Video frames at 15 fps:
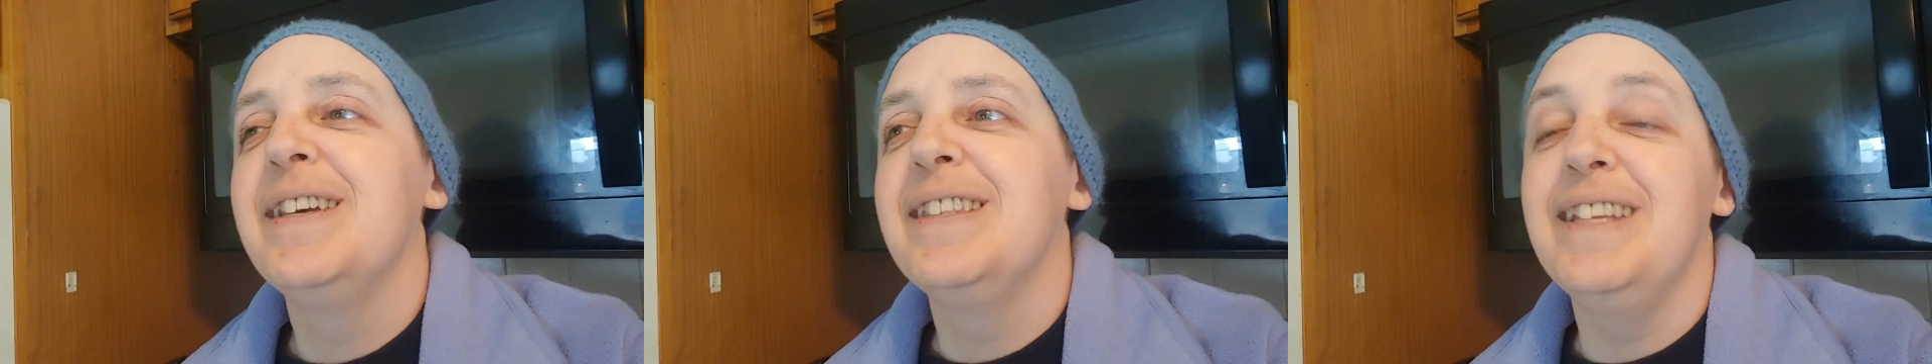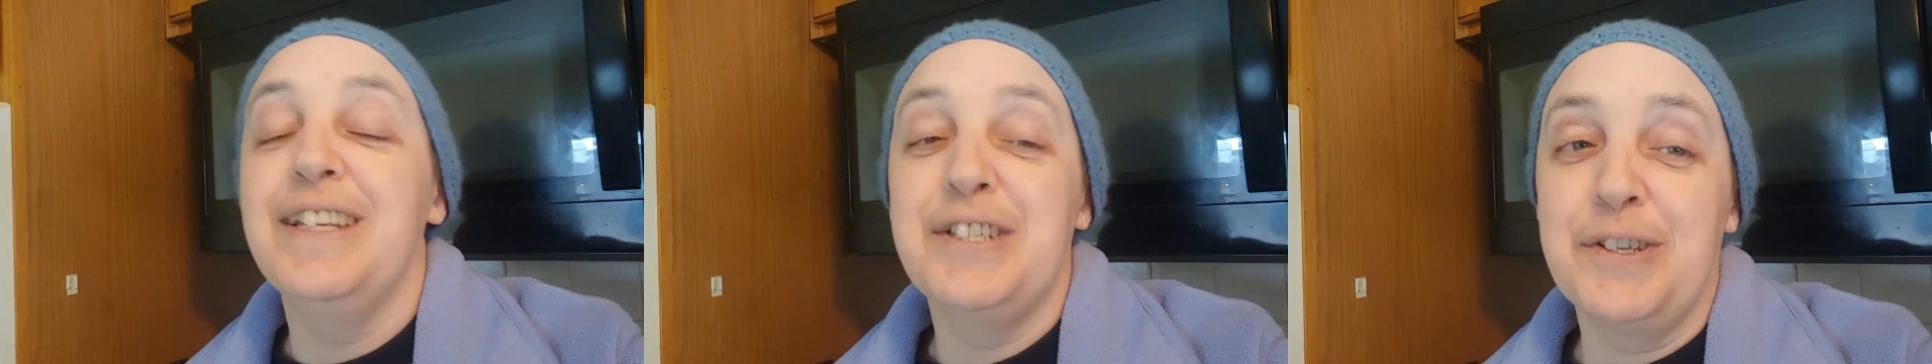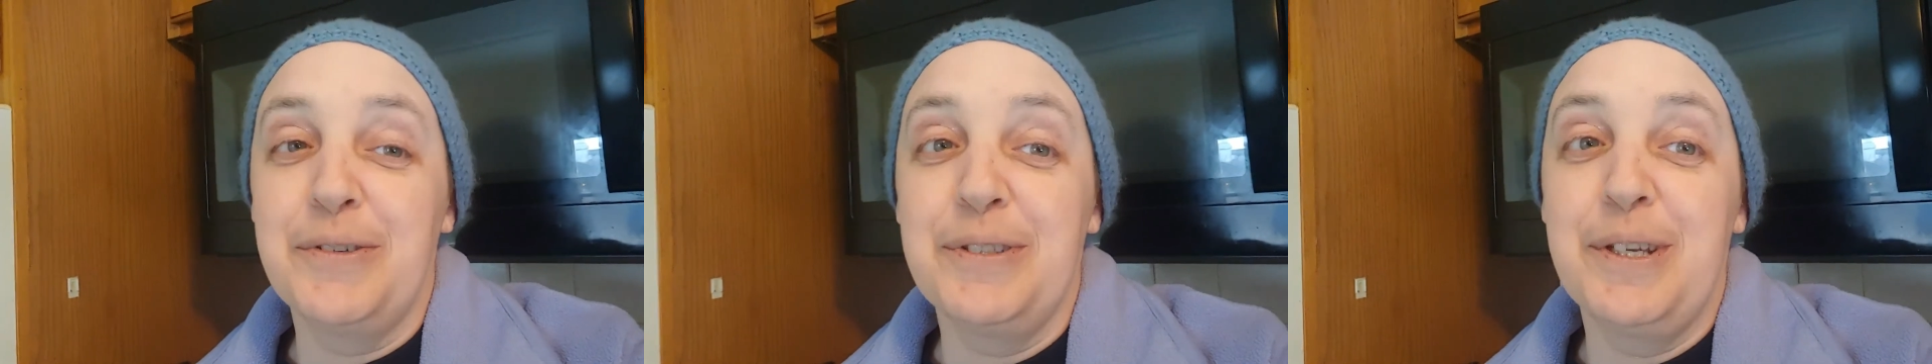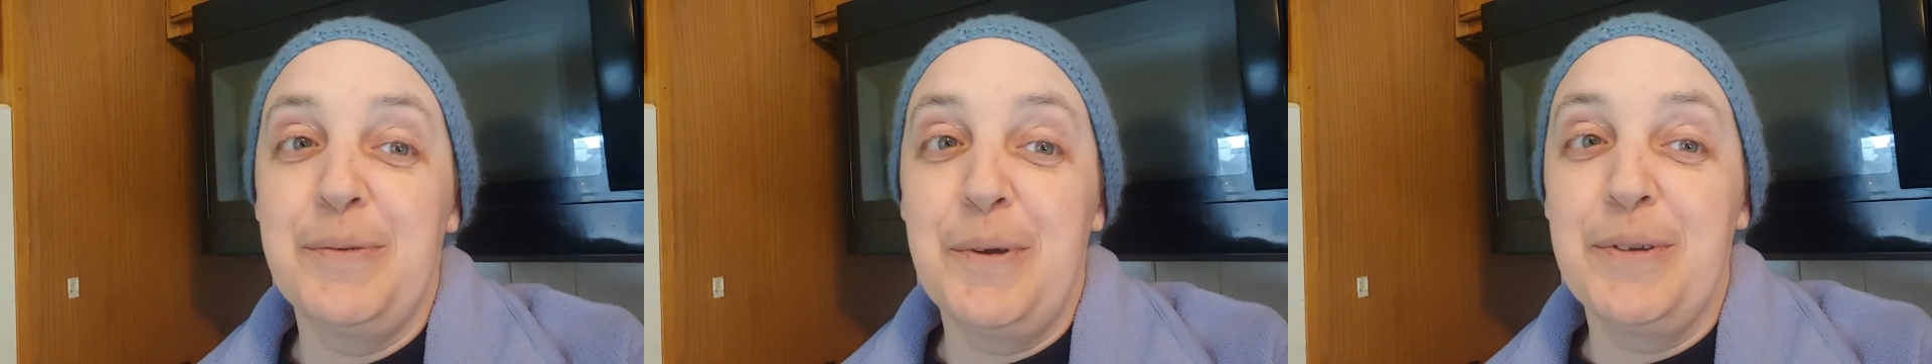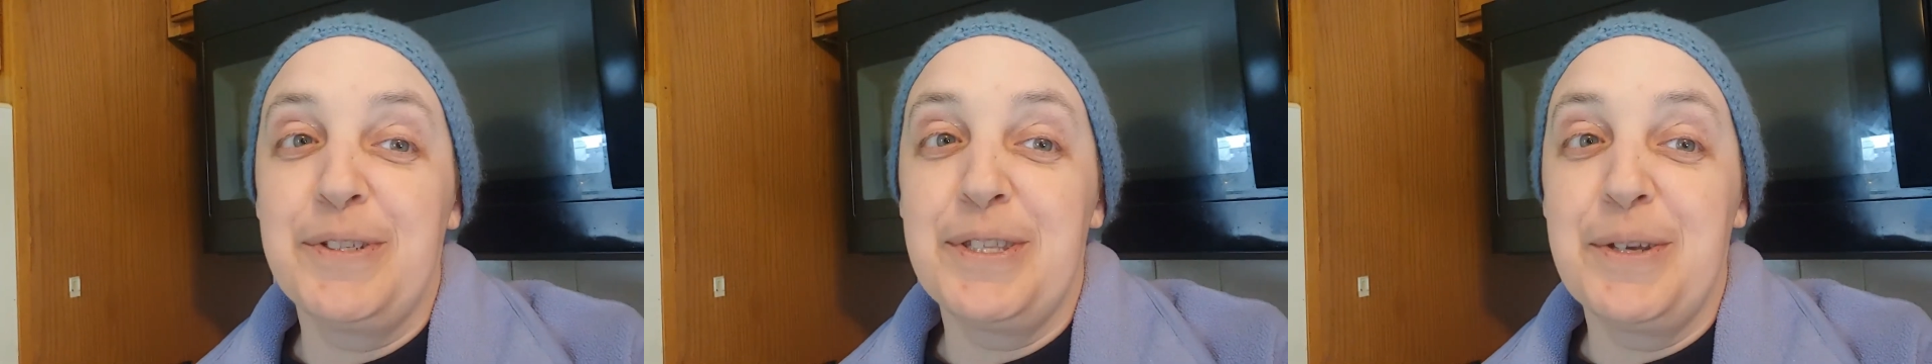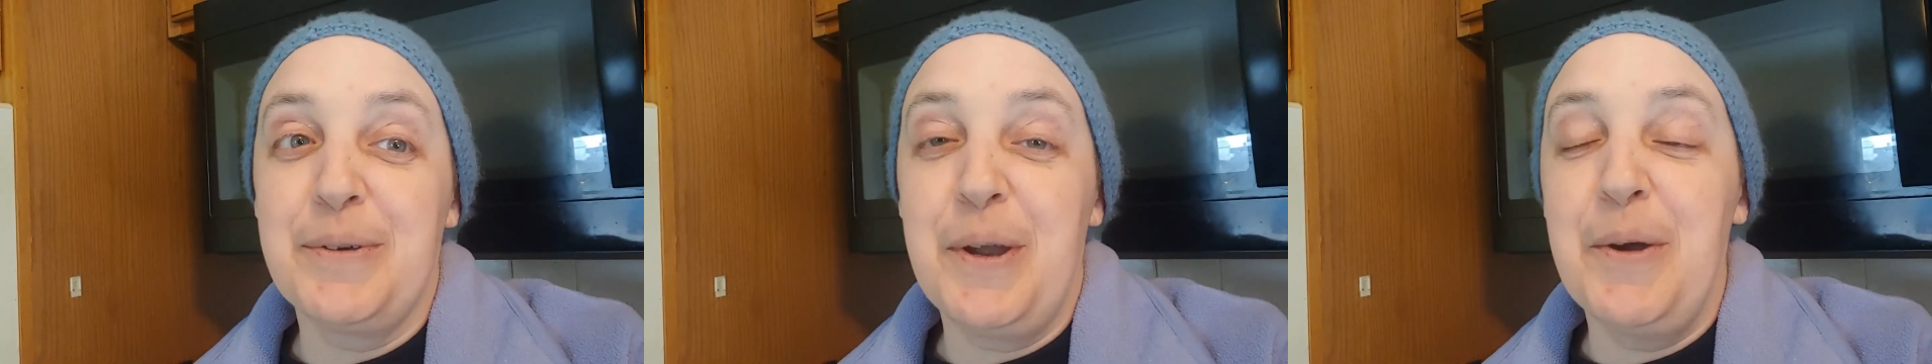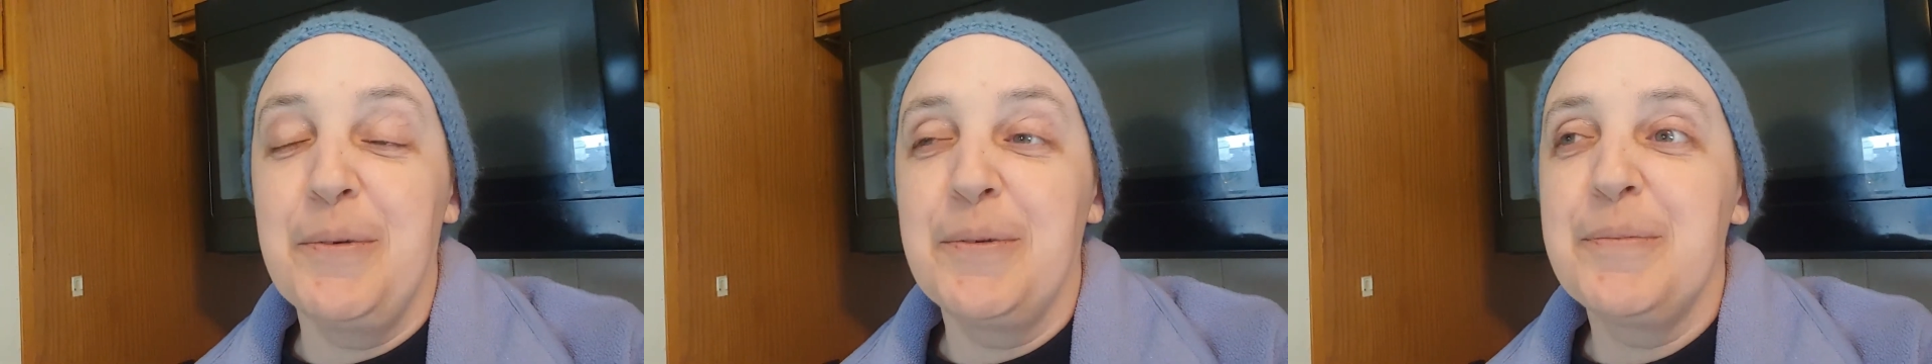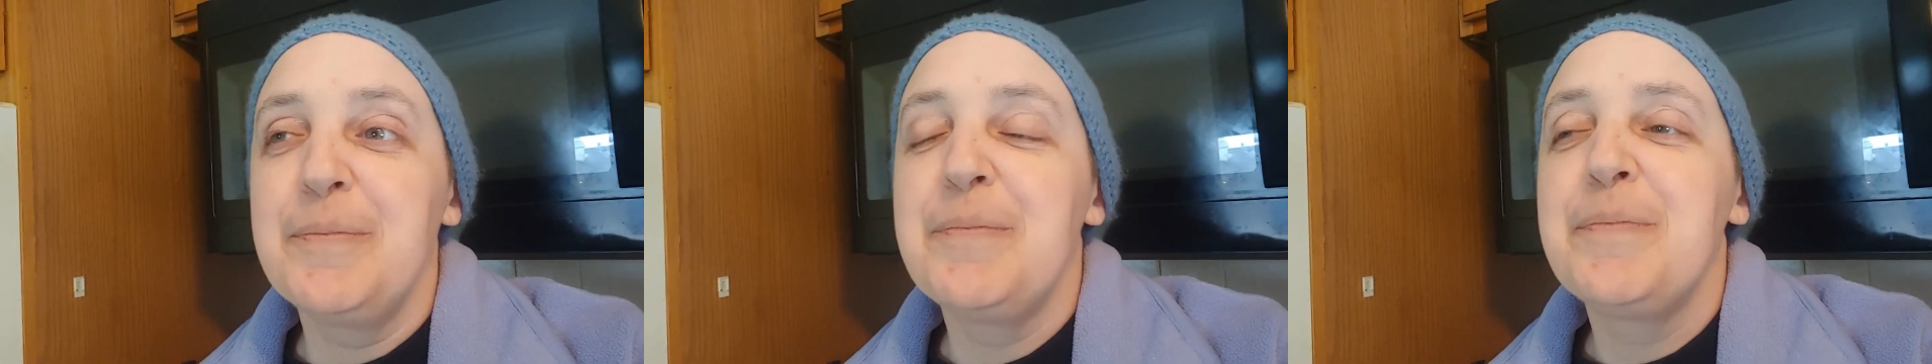They certainly roast their own.